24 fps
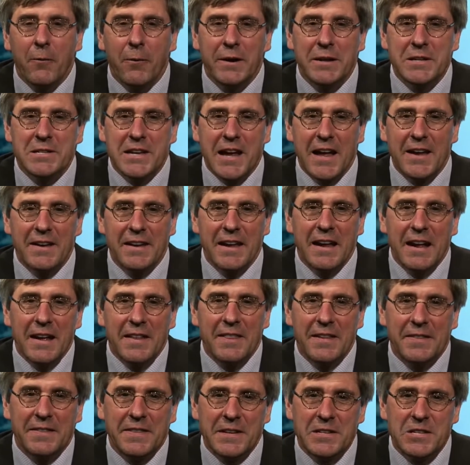when he said
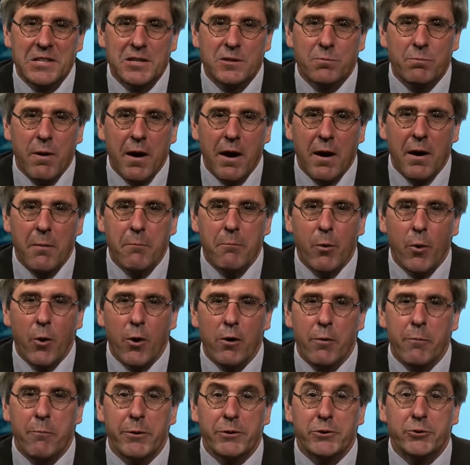that this is a
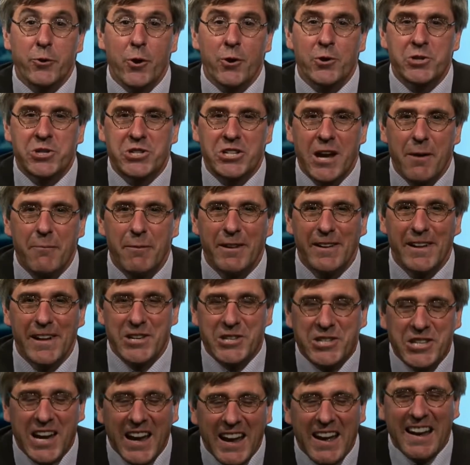Border Patrol
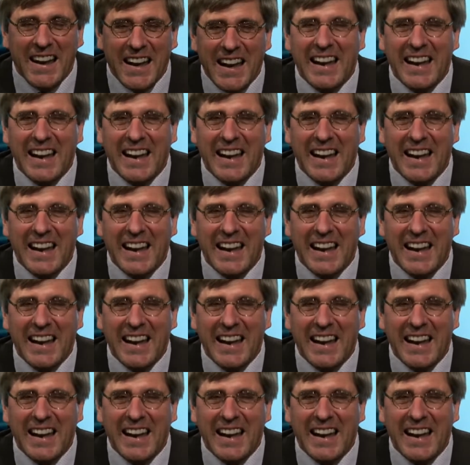stimulus,